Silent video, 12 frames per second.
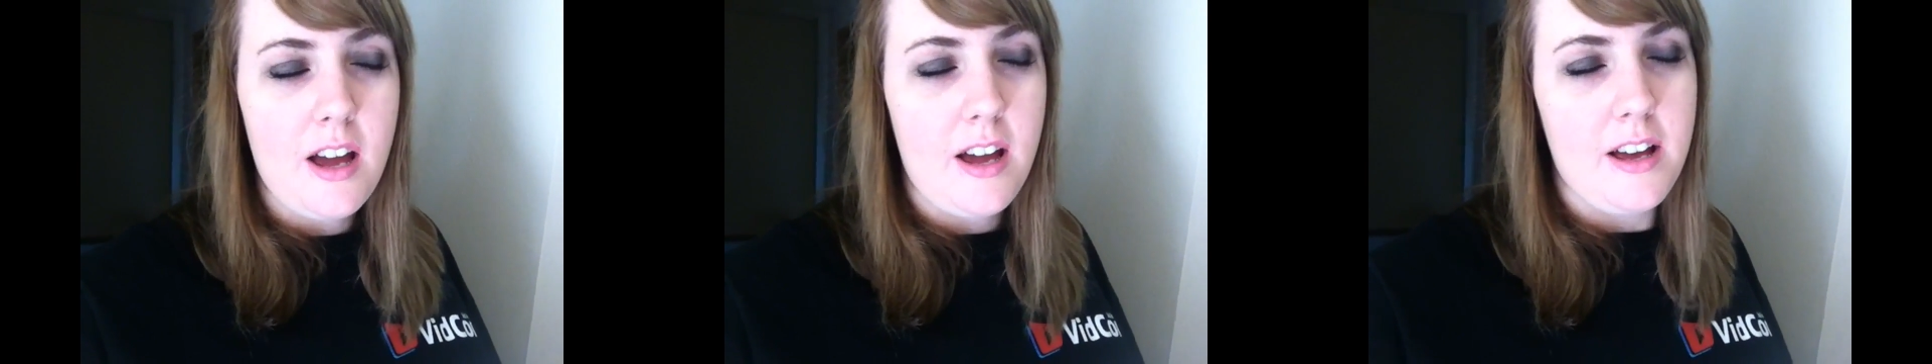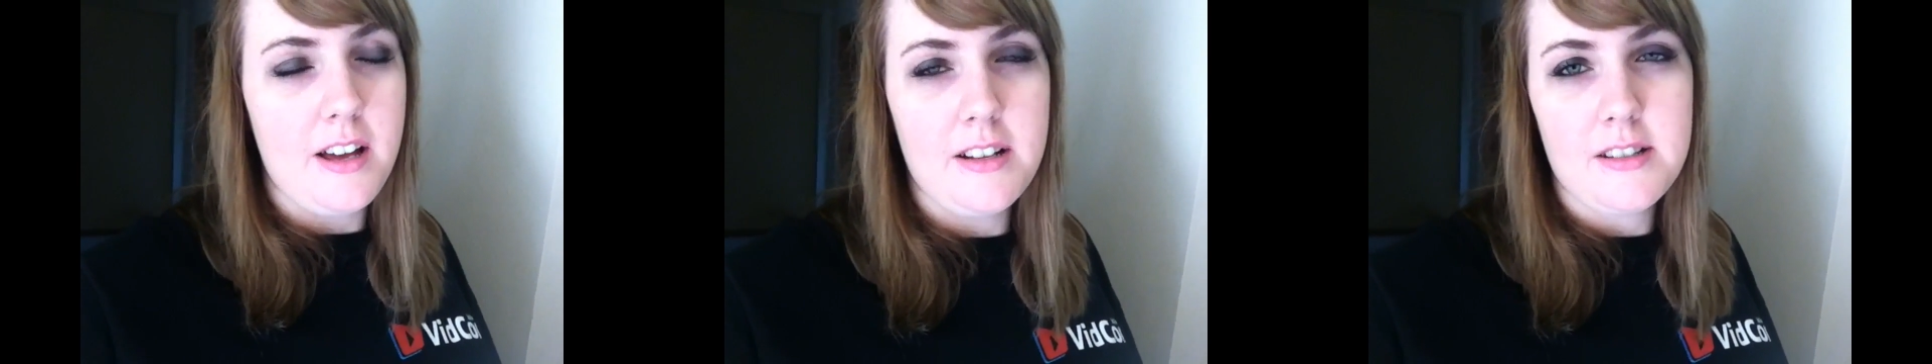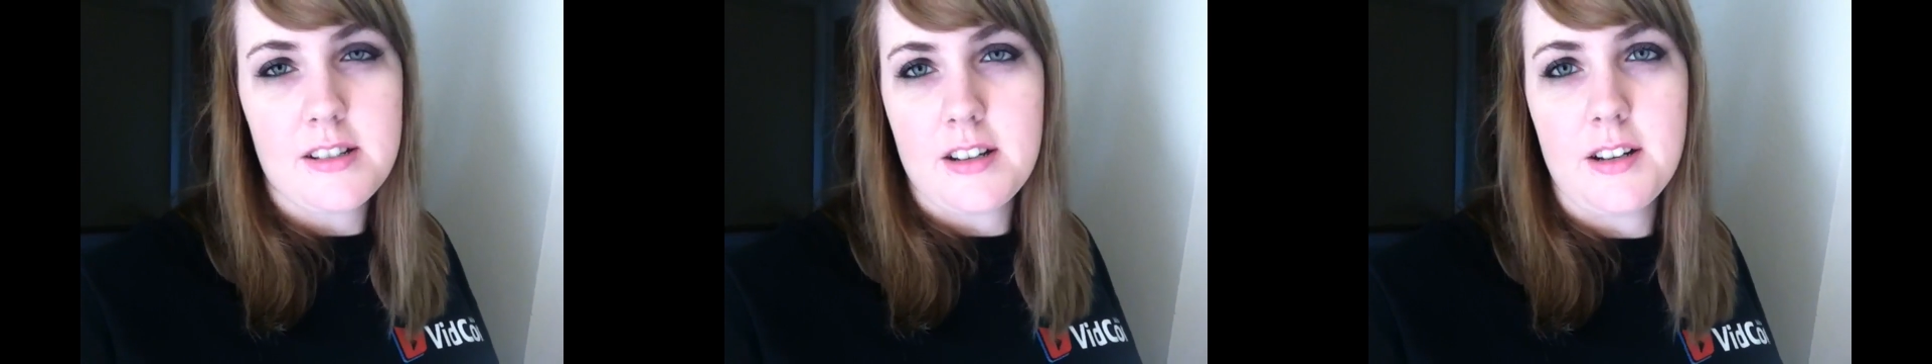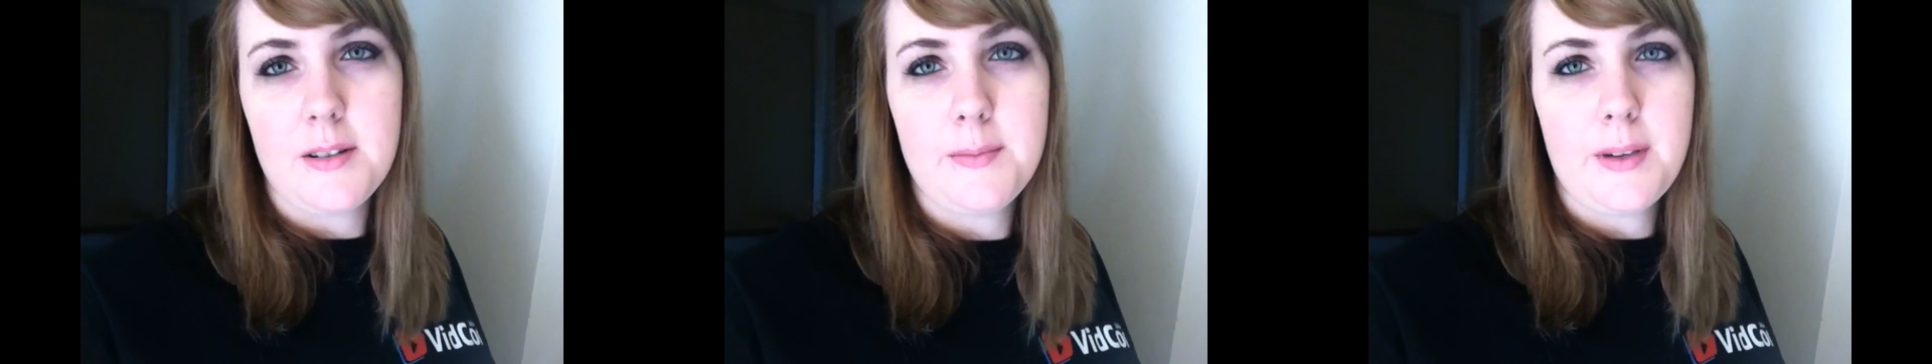And
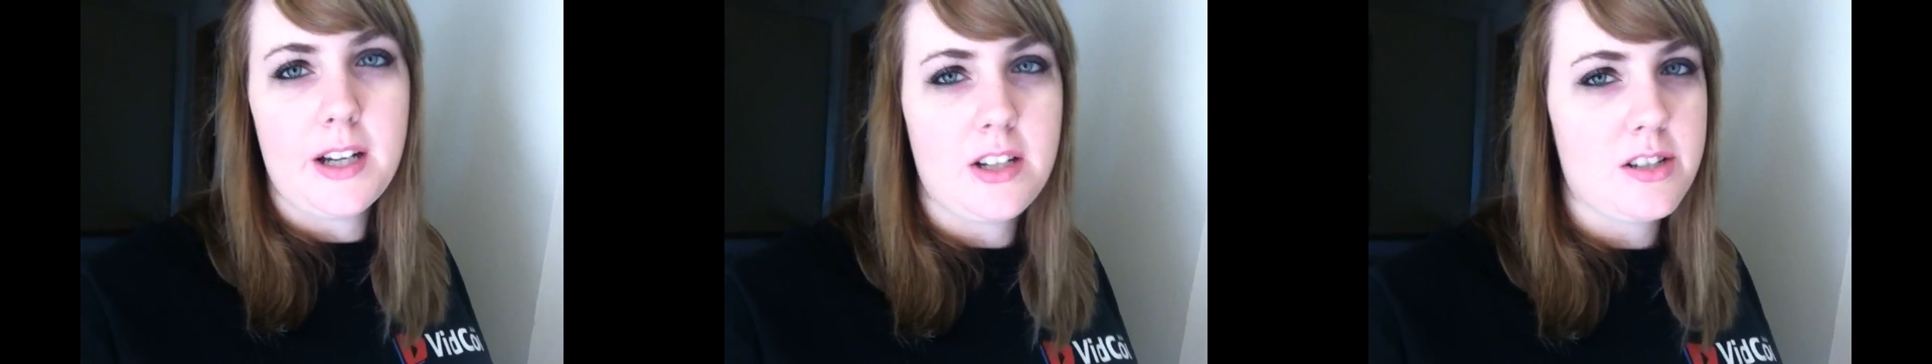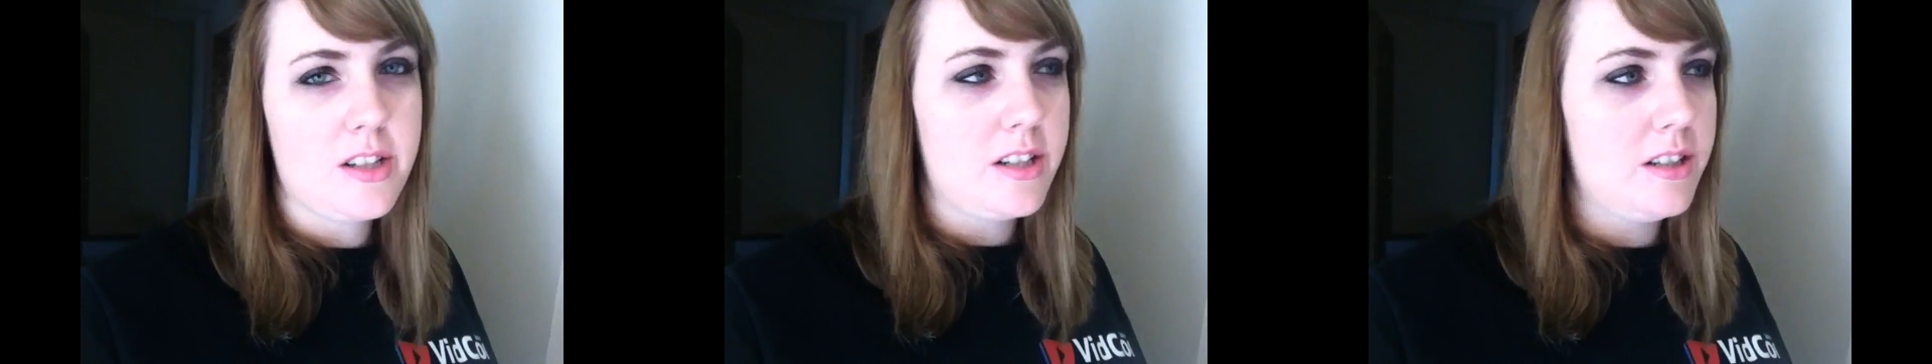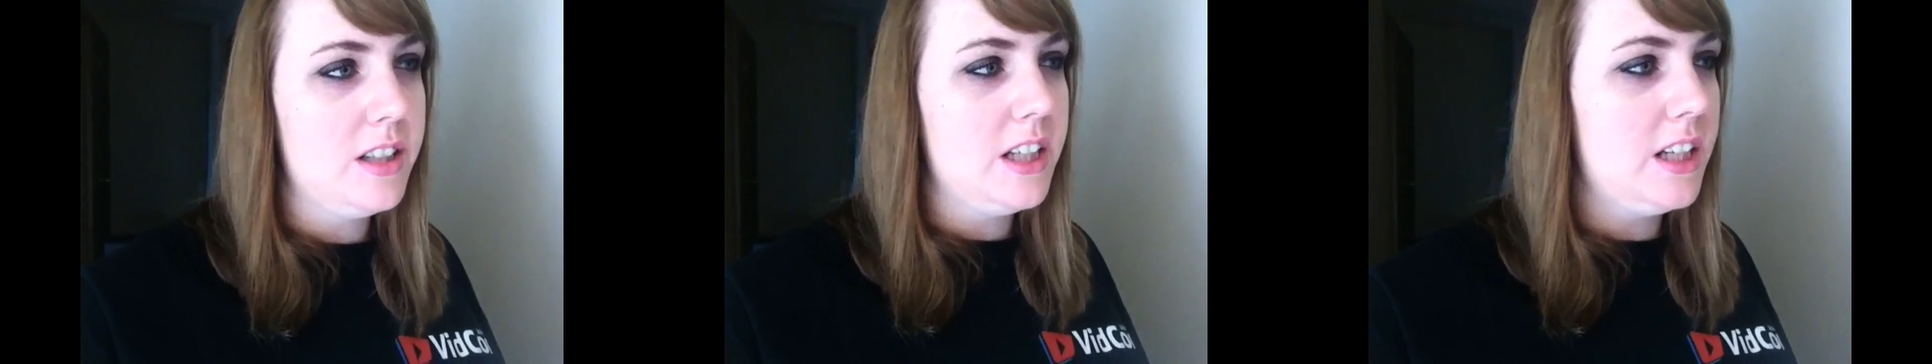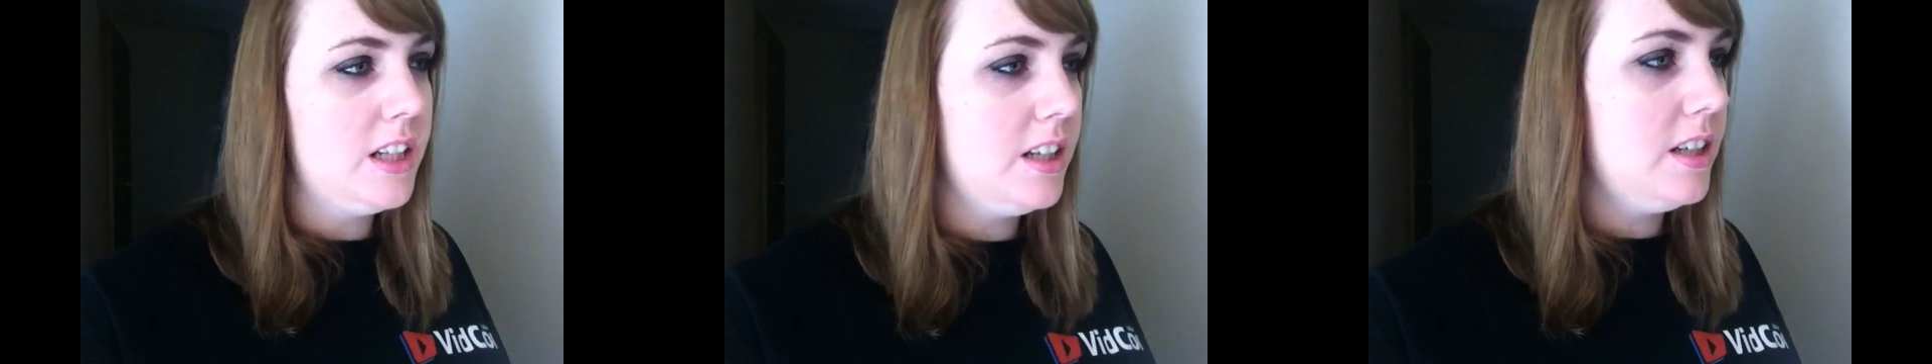I just got done
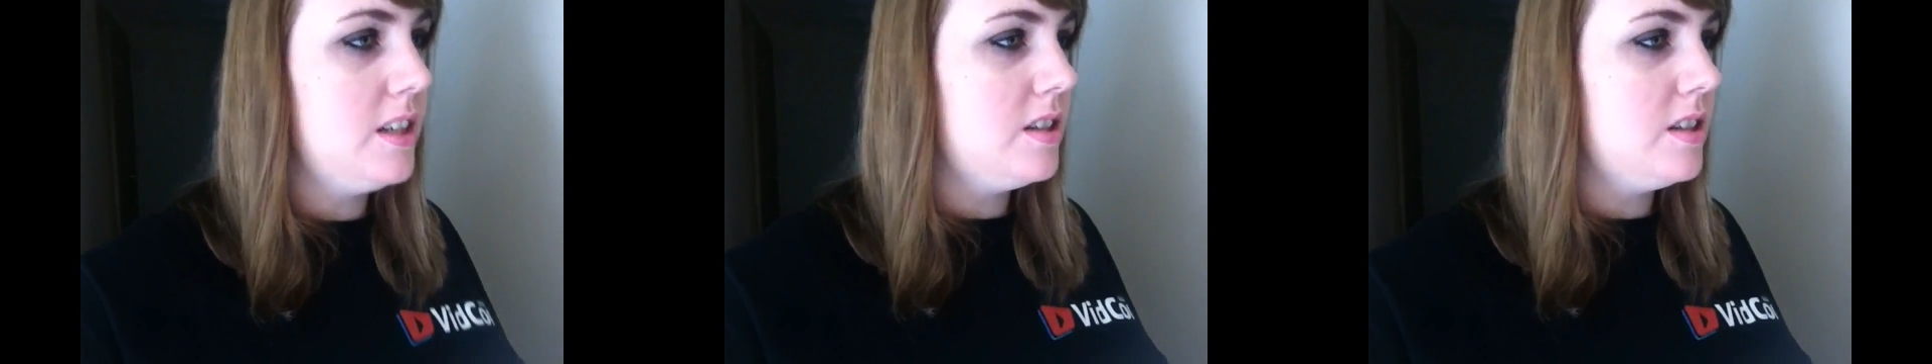eating,